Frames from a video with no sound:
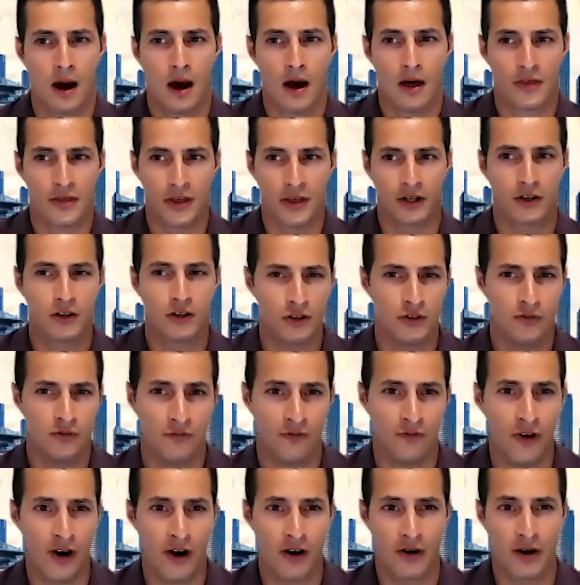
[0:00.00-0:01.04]
Thank you.
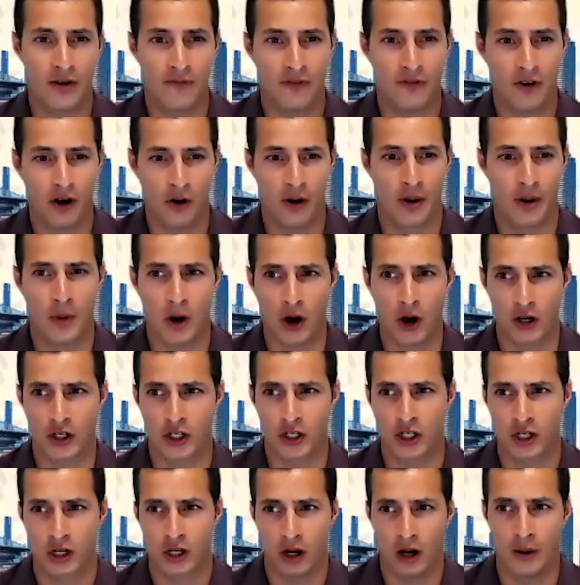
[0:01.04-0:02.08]
very, very
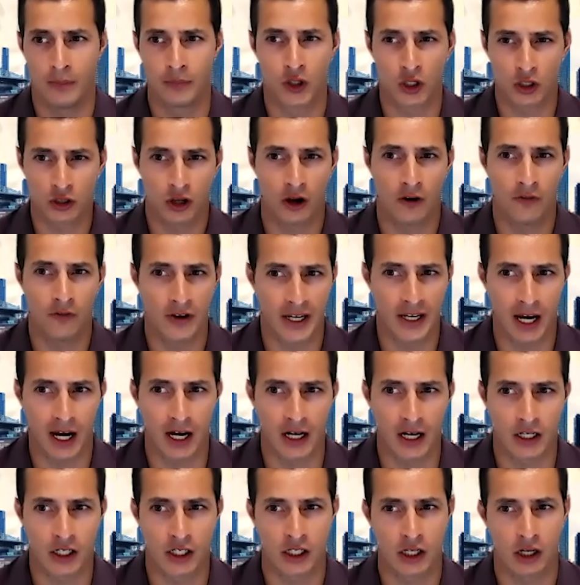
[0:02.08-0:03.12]
much, Dr.
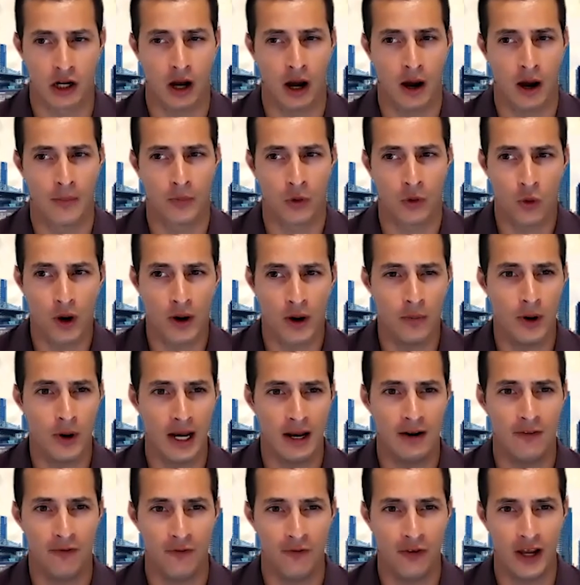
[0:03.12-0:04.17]
Vikash. We will
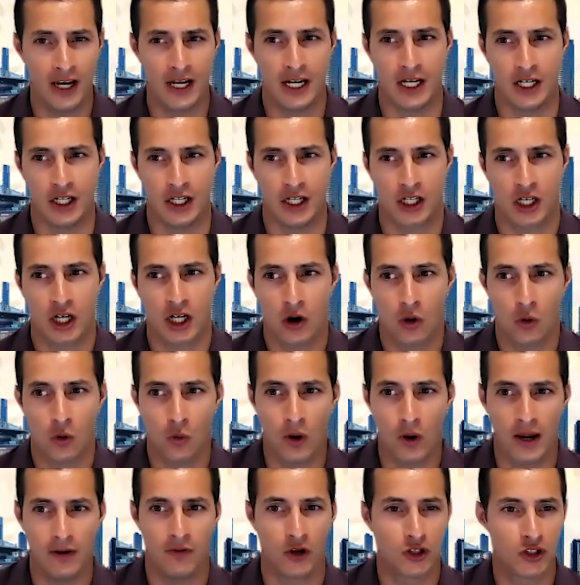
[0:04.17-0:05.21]
finish
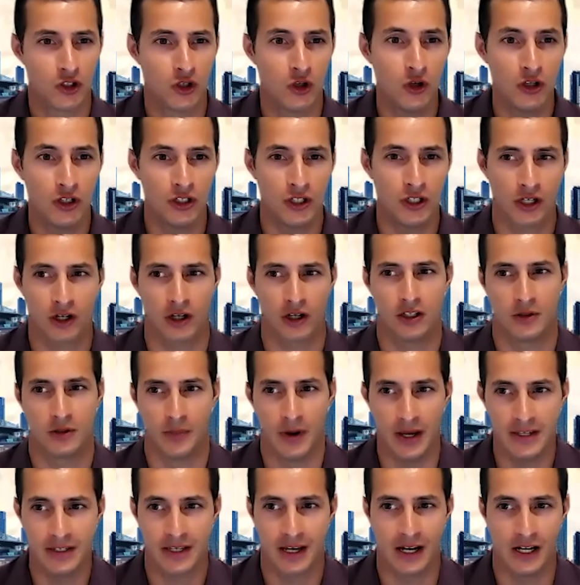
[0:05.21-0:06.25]
with a 2-second
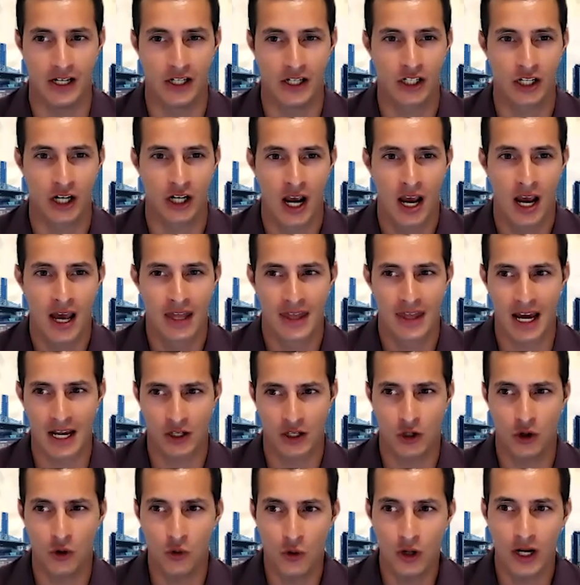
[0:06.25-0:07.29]
message that
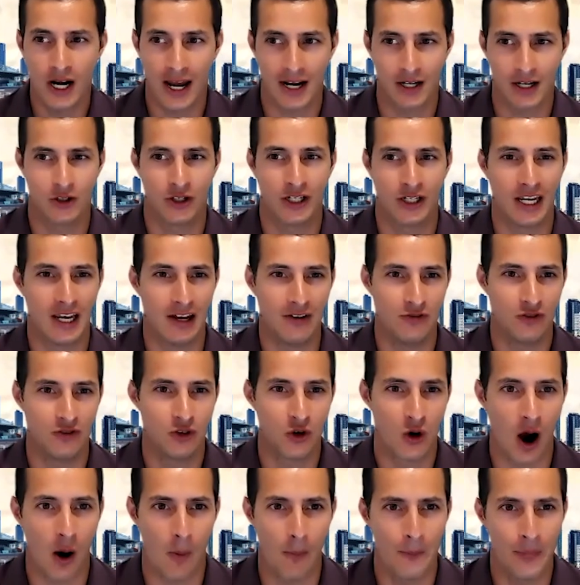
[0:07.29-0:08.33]
you would like to give to
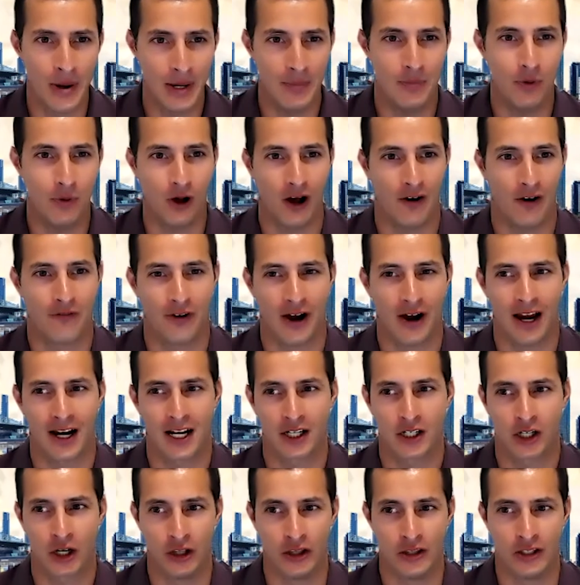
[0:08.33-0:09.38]
our people of
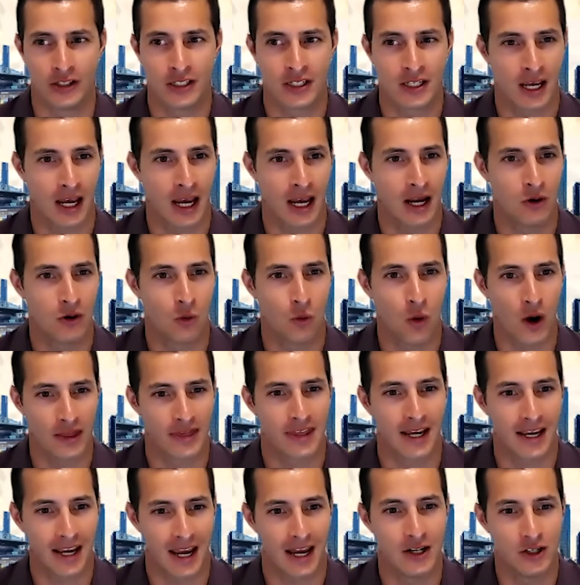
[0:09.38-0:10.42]
action and what they
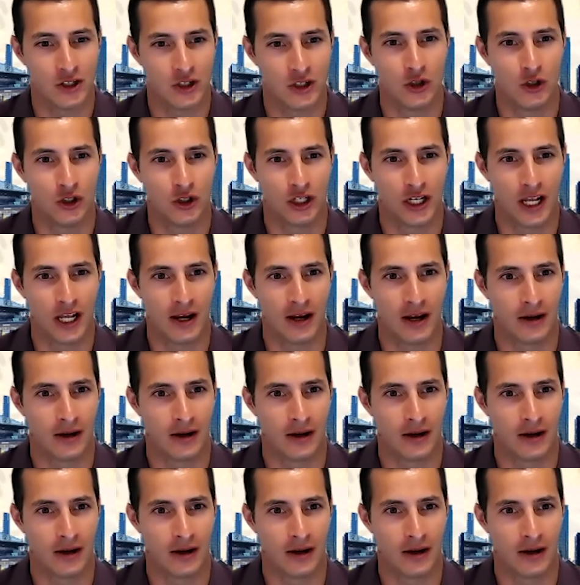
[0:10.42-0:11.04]
can do today